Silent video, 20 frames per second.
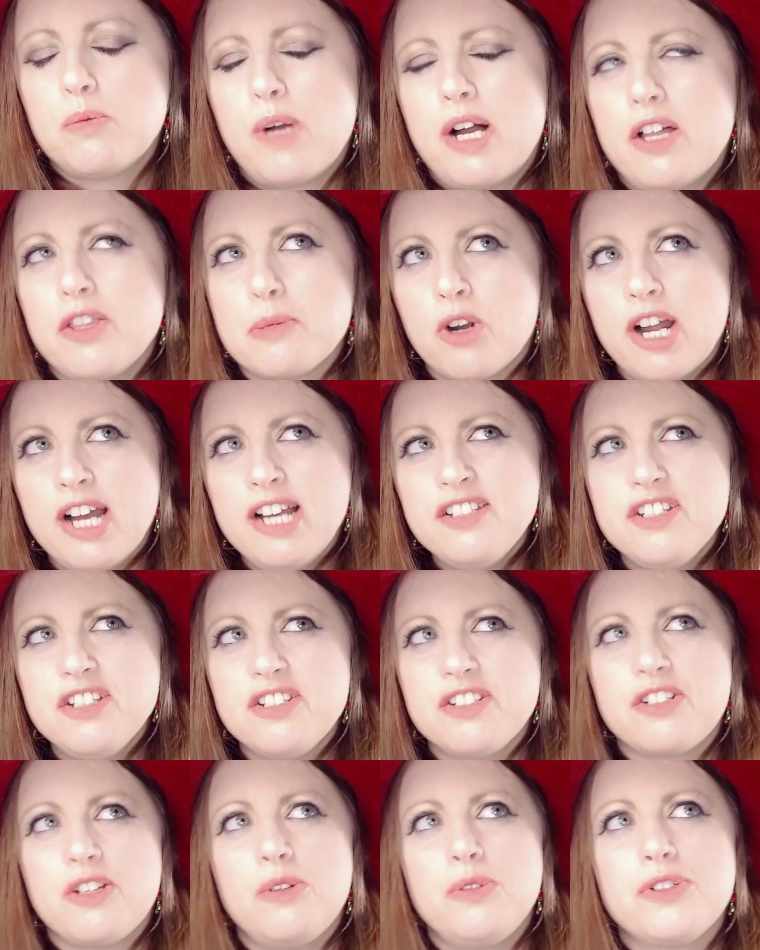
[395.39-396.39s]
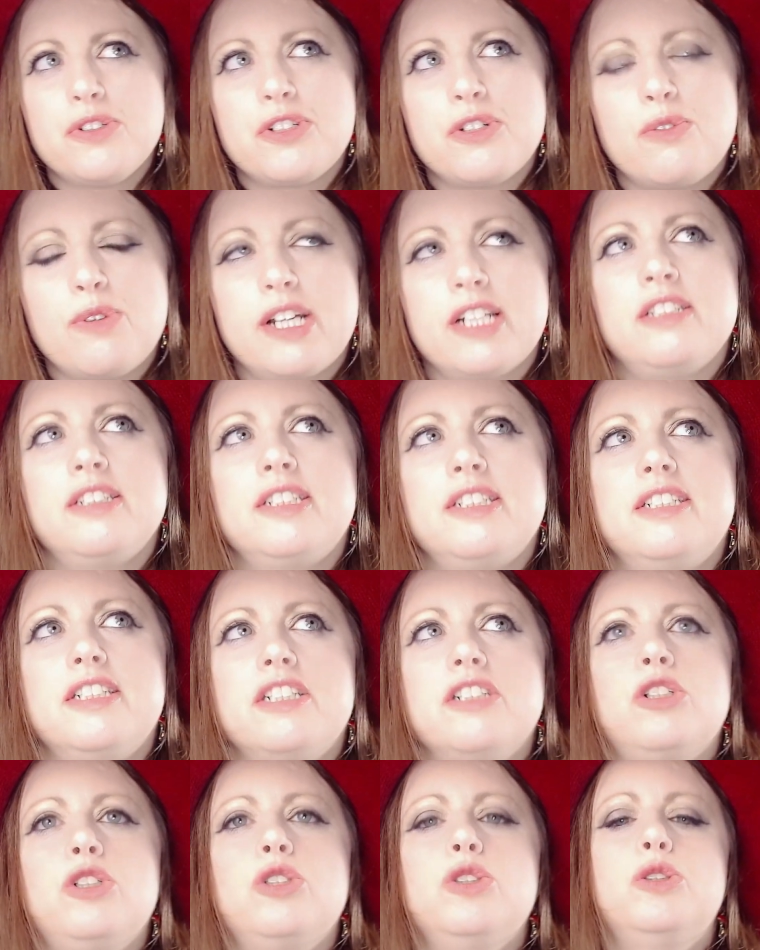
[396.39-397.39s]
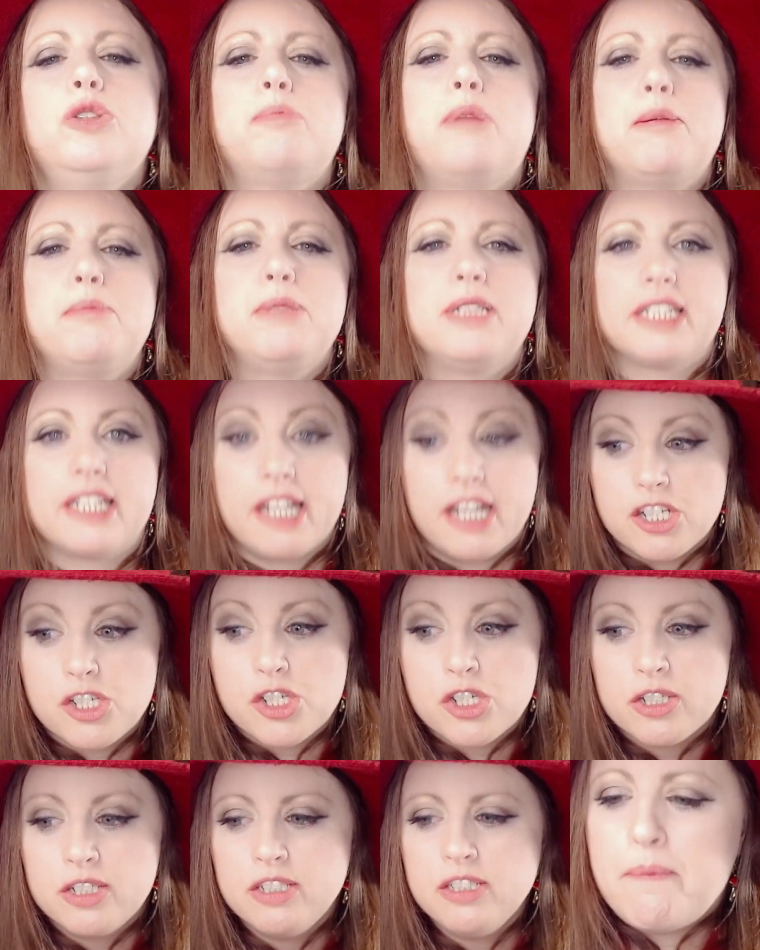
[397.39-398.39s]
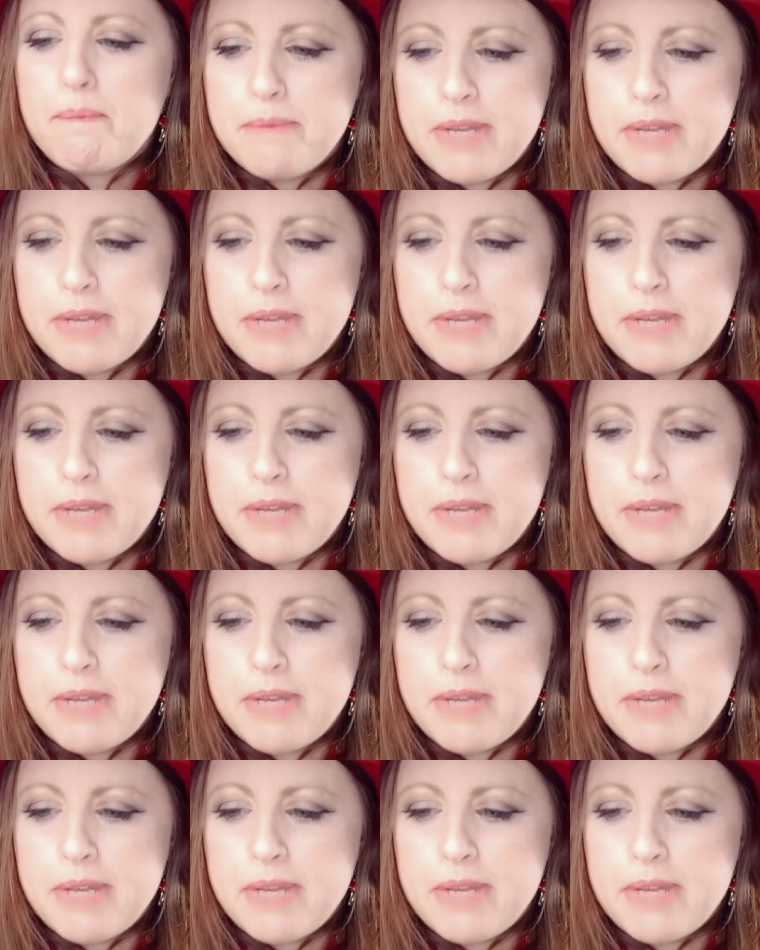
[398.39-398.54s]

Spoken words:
While the prizes don't directly include publication,